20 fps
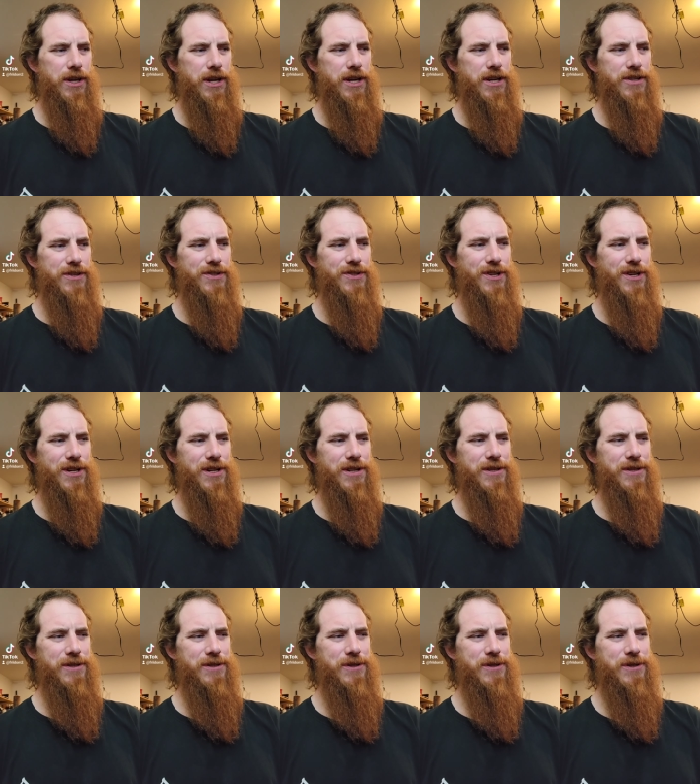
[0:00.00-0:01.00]
has, uh,
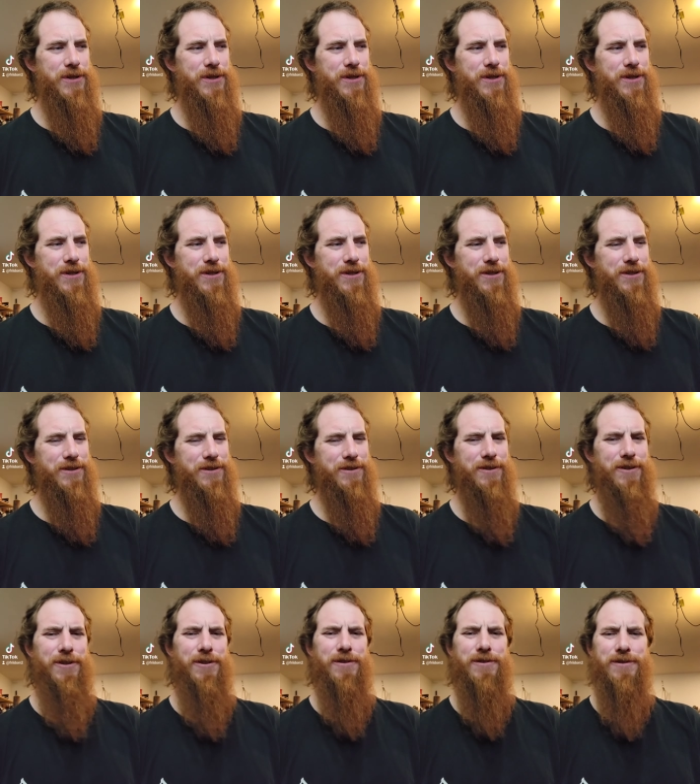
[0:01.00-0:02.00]

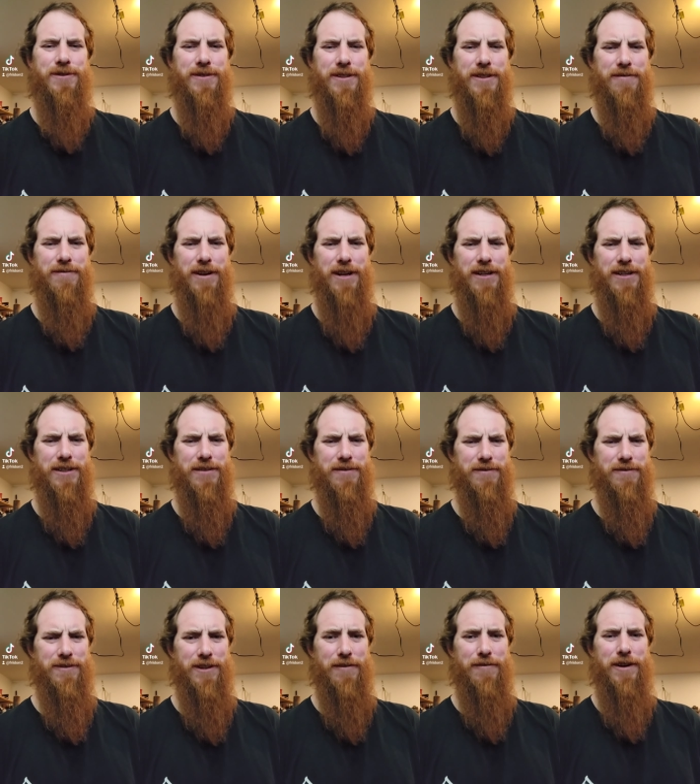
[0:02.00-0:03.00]
you know, effect,
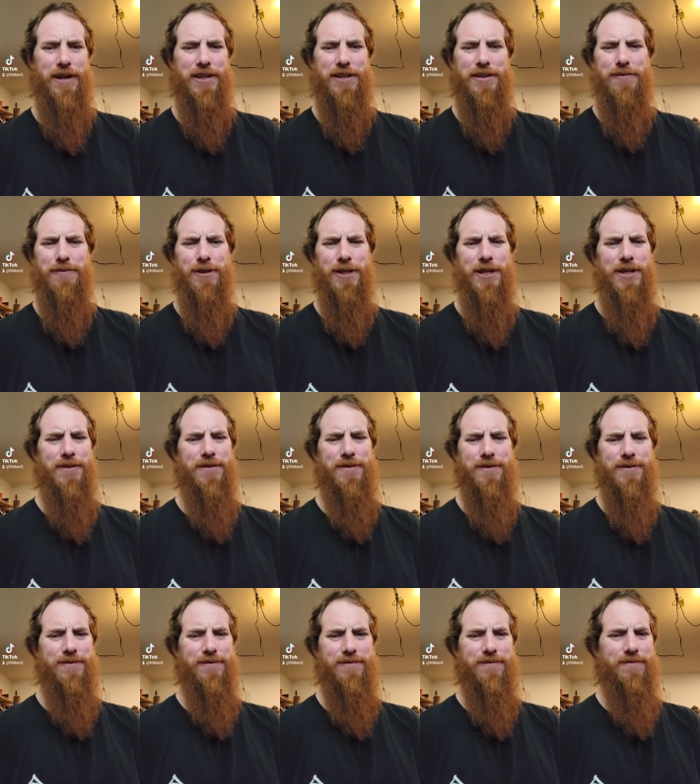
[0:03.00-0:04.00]
effectively
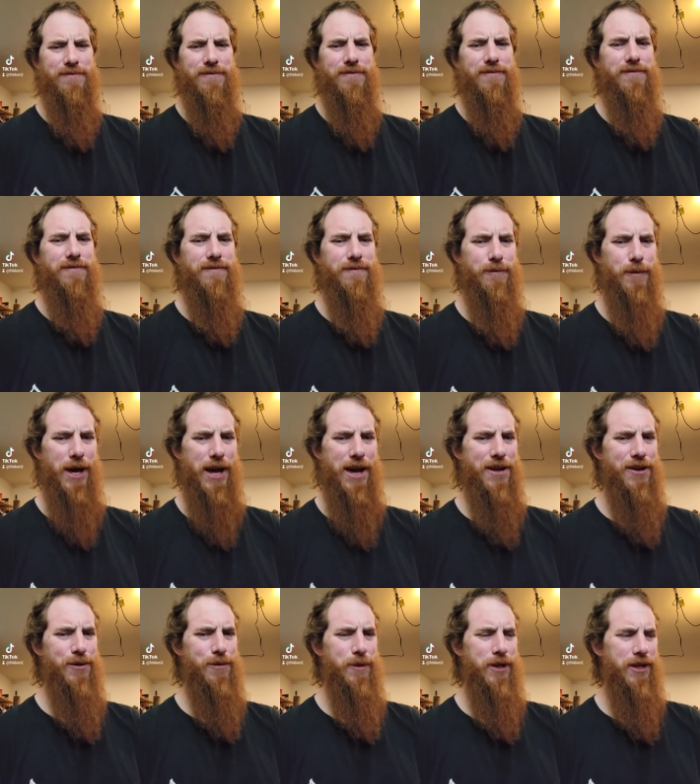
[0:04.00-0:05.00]

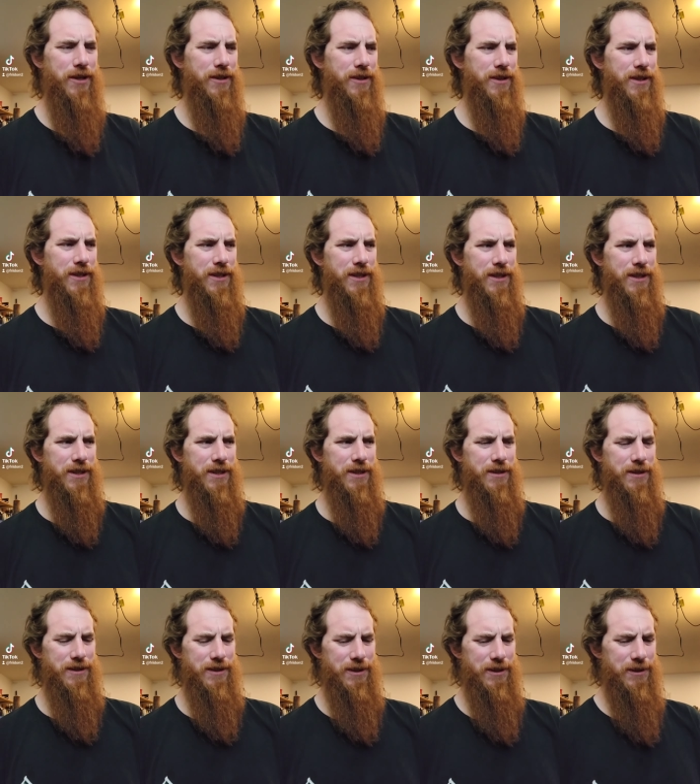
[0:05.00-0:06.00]
banned me.
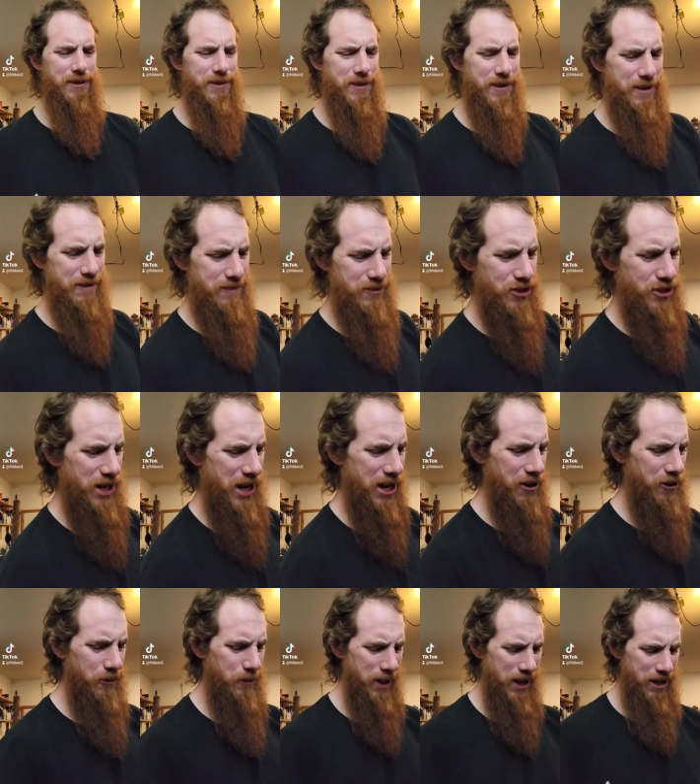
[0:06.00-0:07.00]
You know, they've
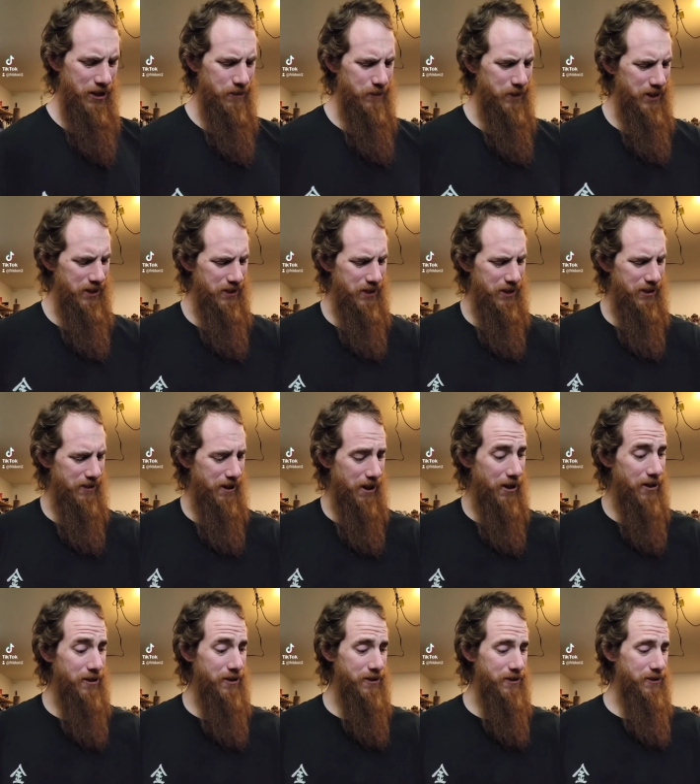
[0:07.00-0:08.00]
shadow banned me and then
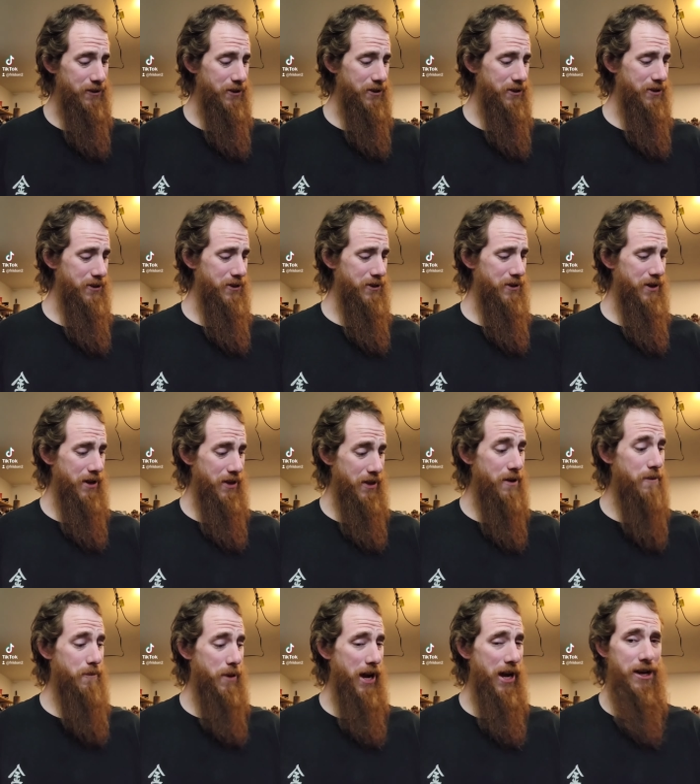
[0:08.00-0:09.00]
un, and
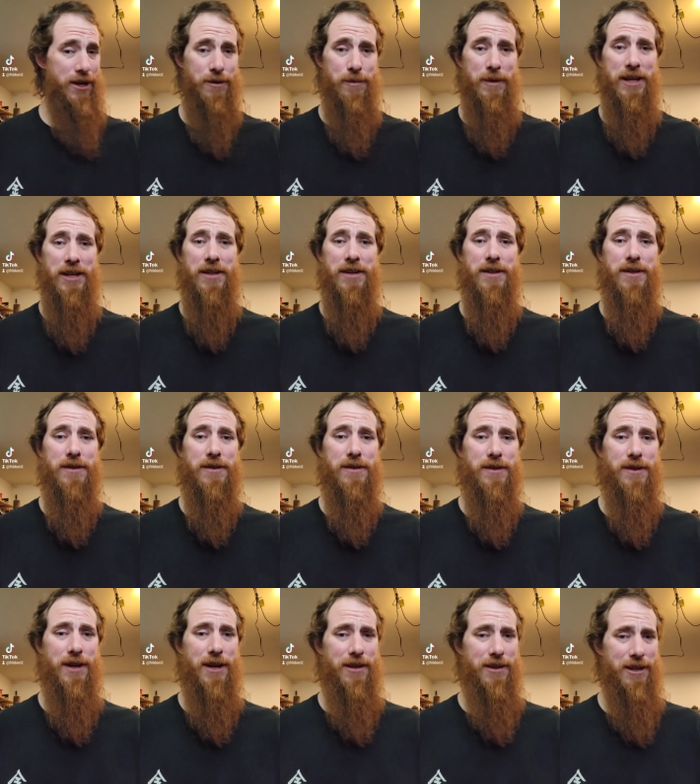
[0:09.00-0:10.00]
then banned me,
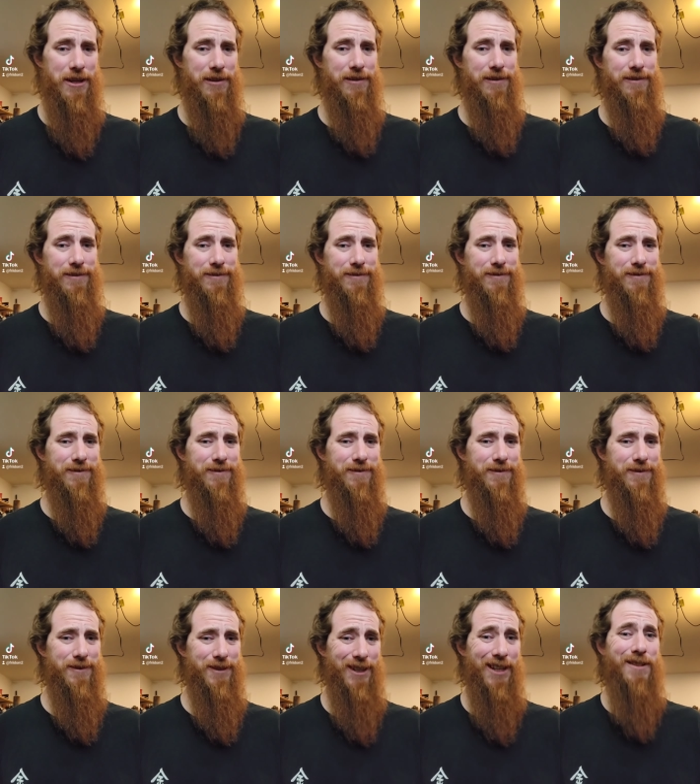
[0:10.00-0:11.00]
and then
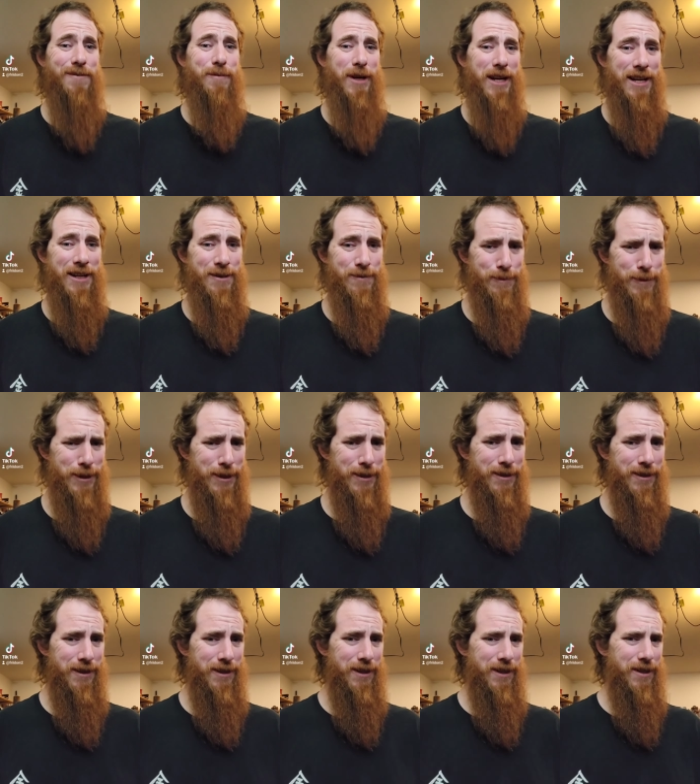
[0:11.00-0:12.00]
unbanned me.
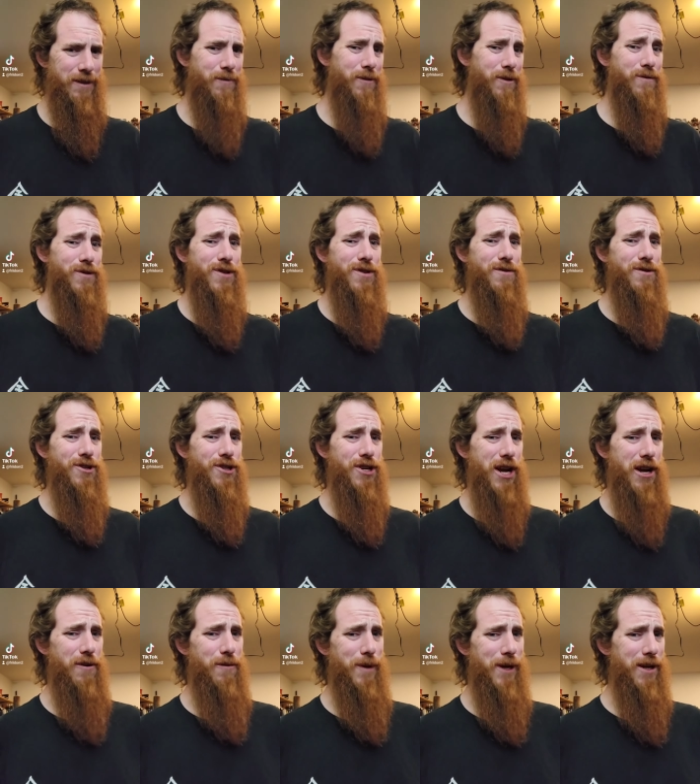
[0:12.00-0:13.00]
I'm still
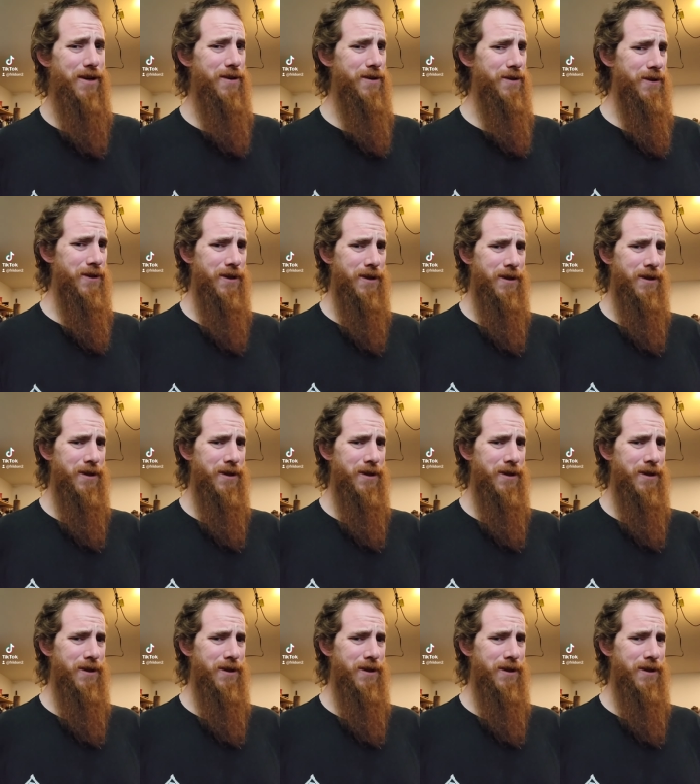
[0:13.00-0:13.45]
shadow banned,